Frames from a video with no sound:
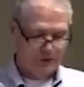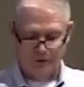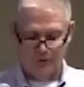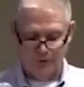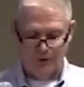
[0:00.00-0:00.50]

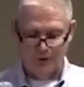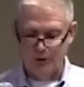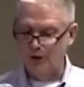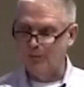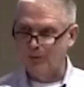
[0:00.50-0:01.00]
potential
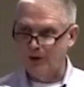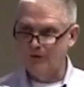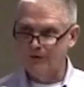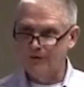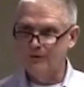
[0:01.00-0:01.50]
that a new year
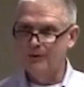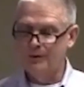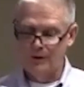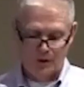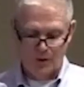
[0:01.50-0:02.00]
brings.
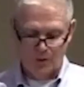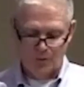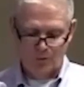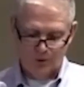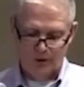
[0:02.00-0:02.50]

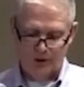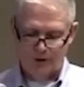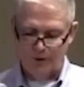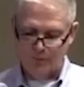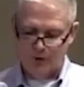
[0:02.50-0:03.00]
We're
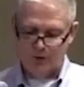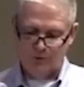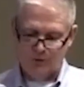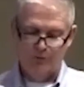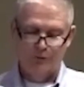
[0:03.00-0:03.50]
eager to
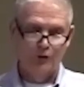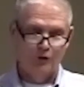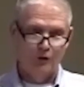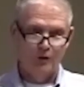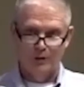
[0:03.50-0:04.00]
build for the
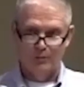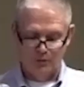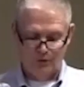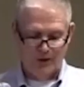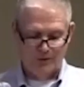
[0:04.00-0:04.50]
future
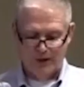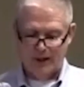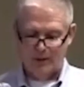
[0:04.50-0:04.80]
and provide